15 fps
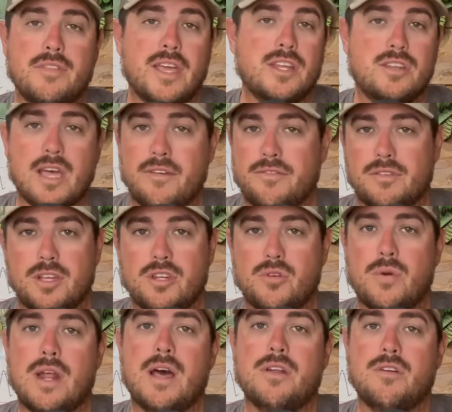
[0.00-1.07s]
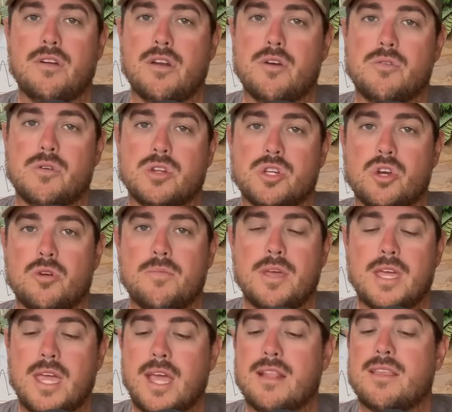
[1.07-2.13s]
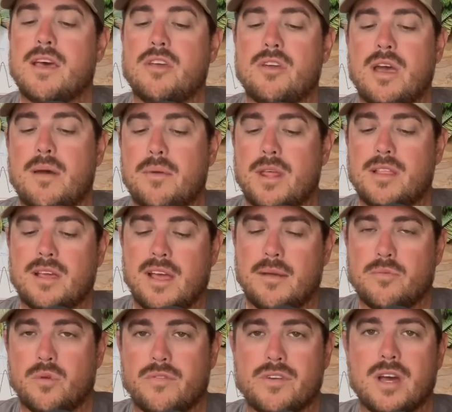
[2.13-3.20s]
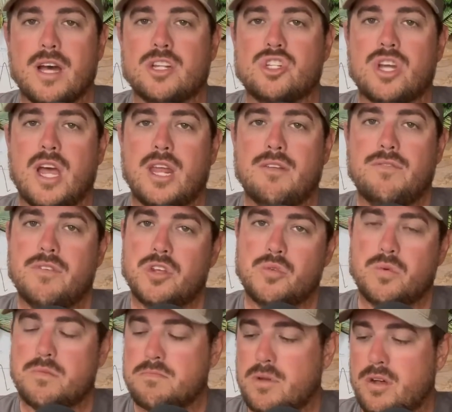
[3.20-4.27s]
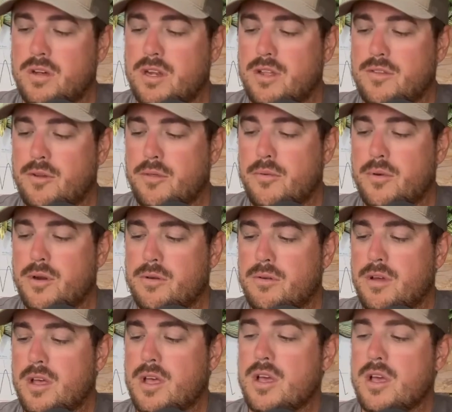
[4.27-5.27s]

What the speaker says: They definitely do it out here on Okeechobee. Can't tell you how many times we've caught giant fish with mullet in their throat.